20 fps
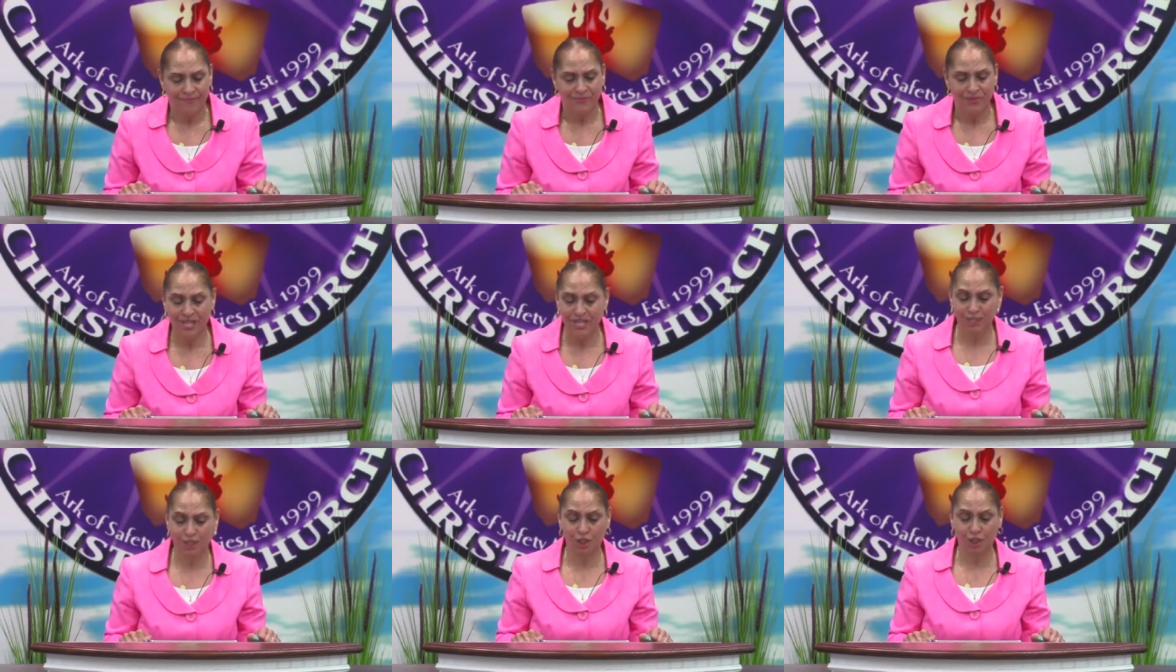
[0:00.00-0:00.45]

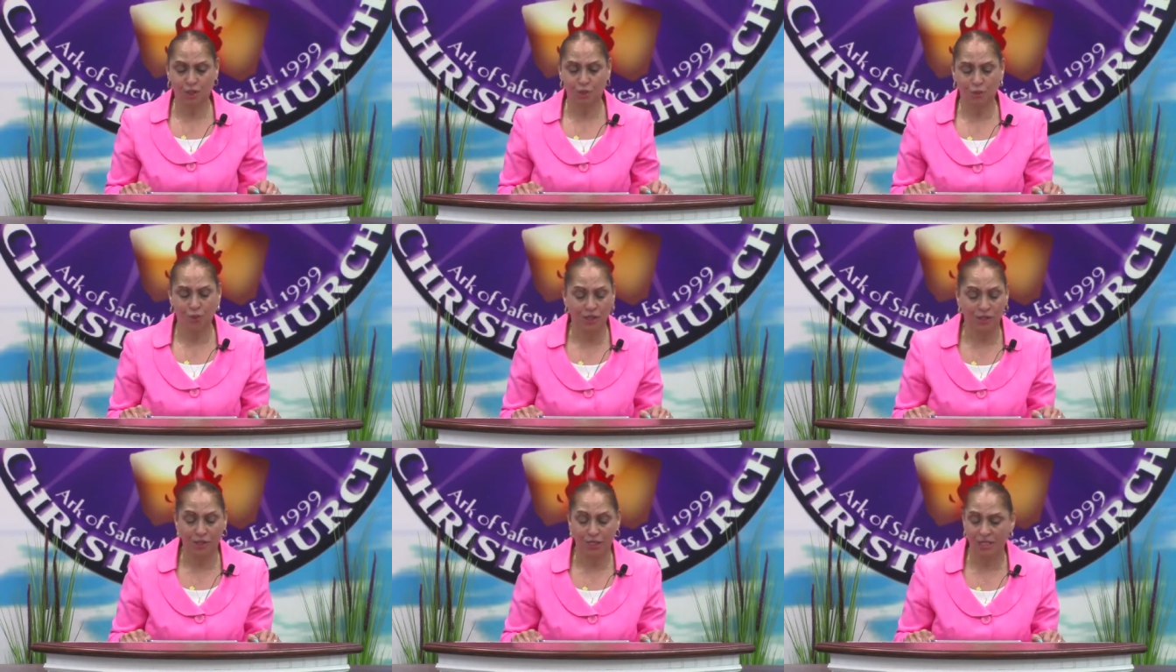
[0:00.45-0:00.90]
This is
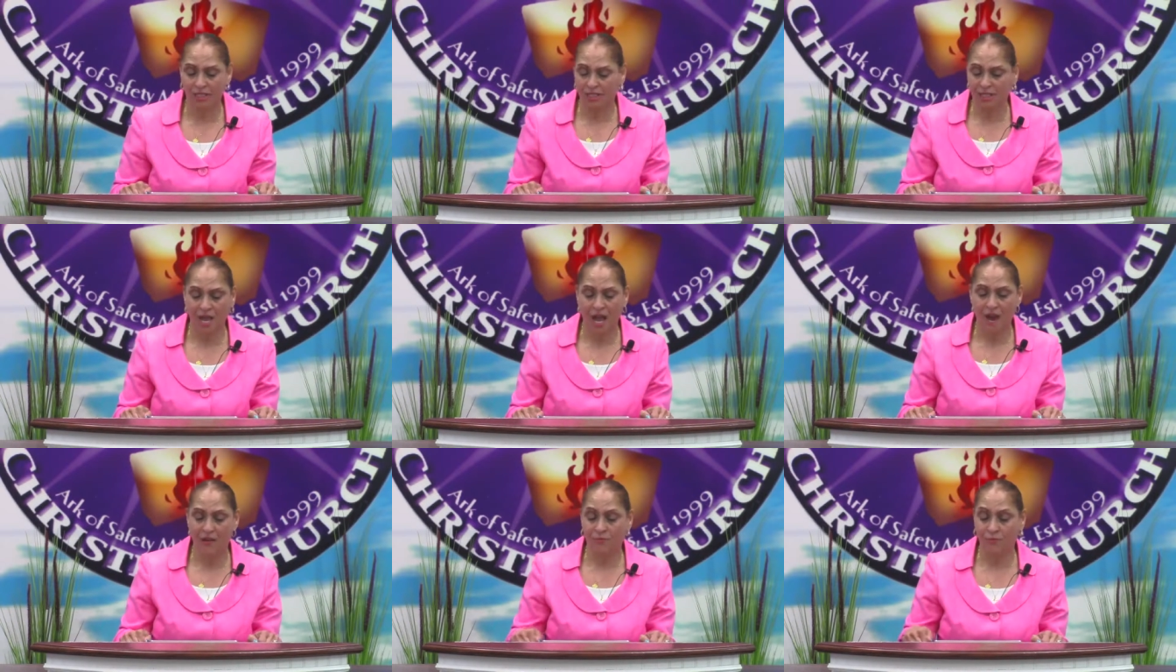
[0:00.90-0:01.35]
what the
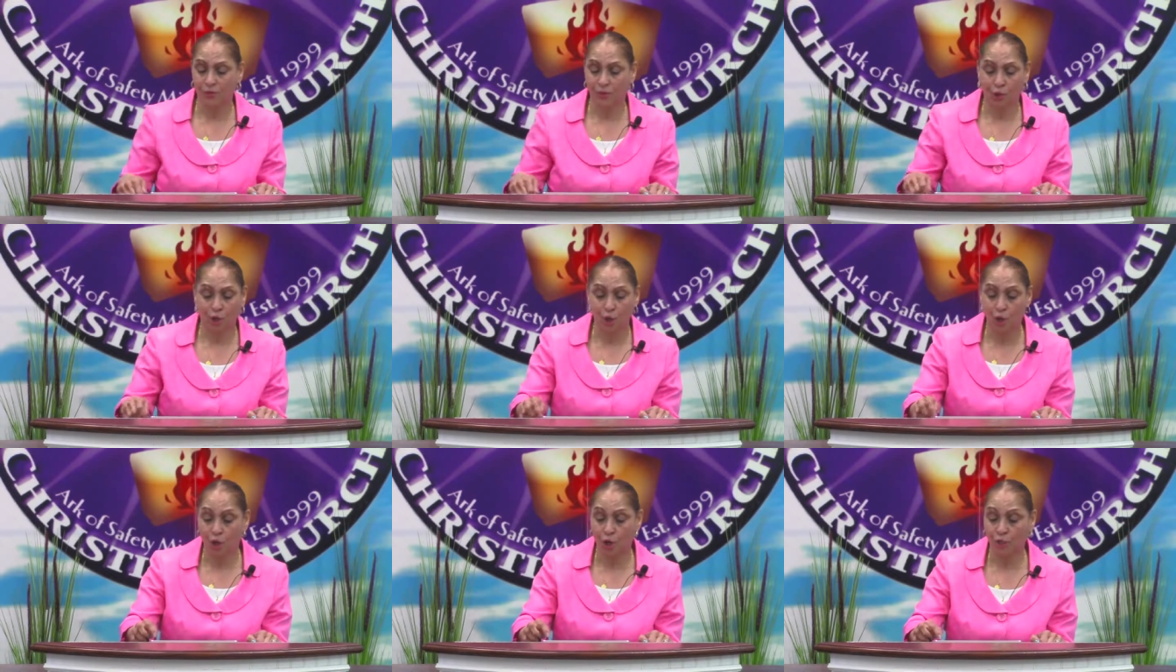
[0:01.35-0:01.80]

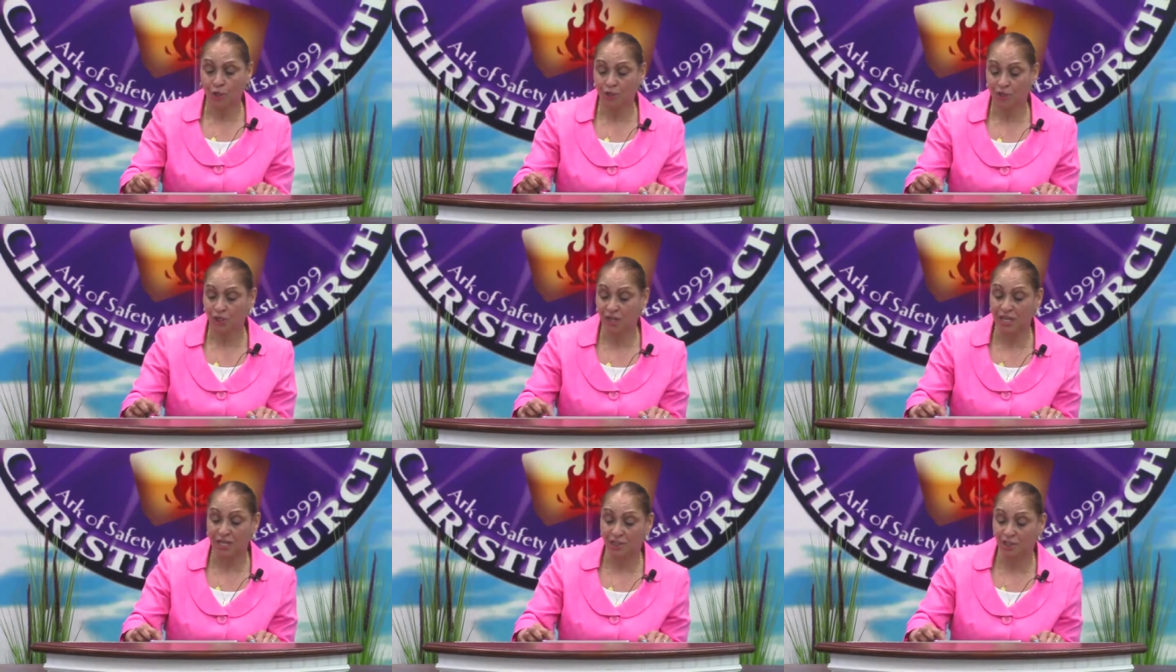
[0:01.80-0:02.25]
sovereign Lord
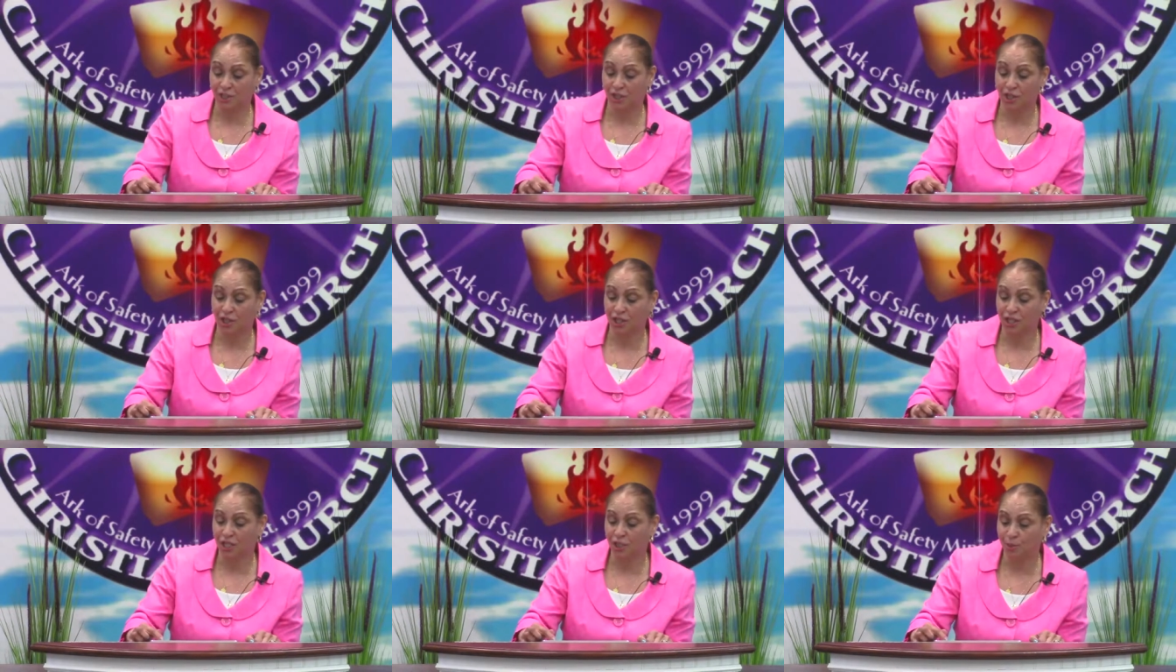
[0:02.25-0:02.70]
says
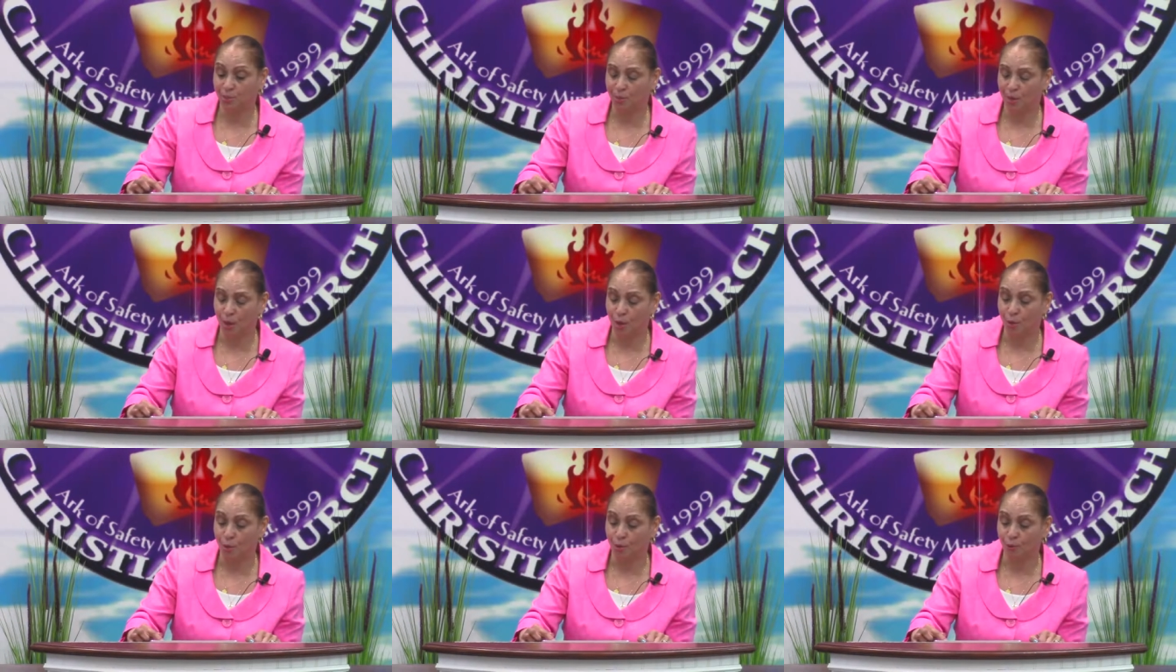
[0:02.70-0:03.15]
to these
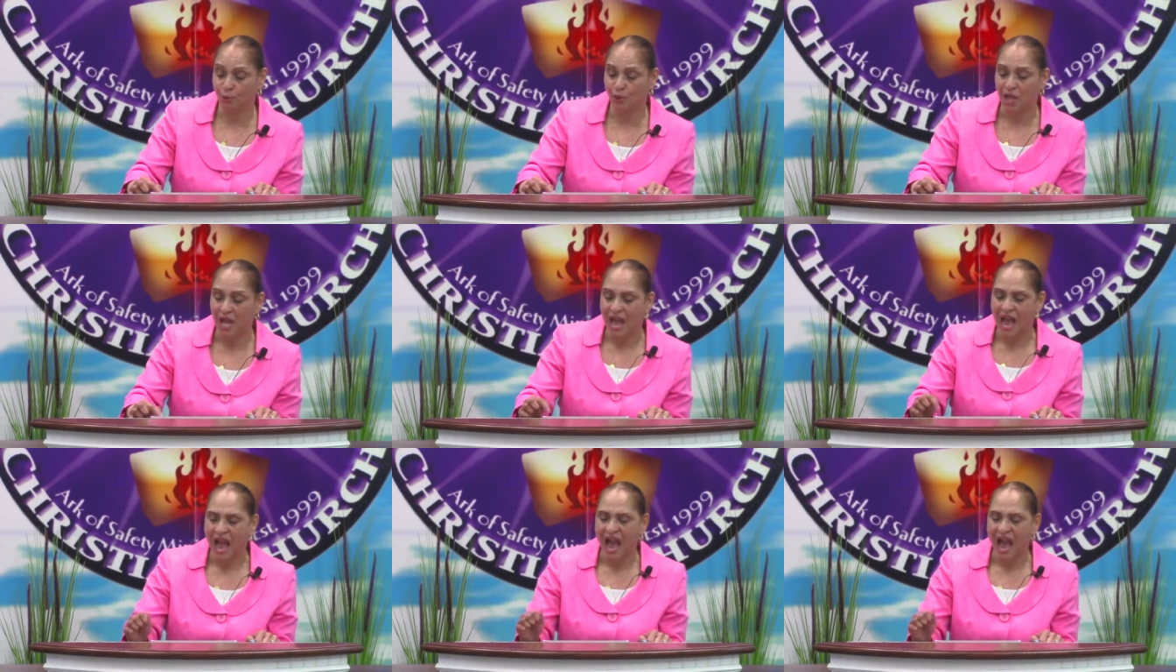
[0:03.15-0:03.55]
bones.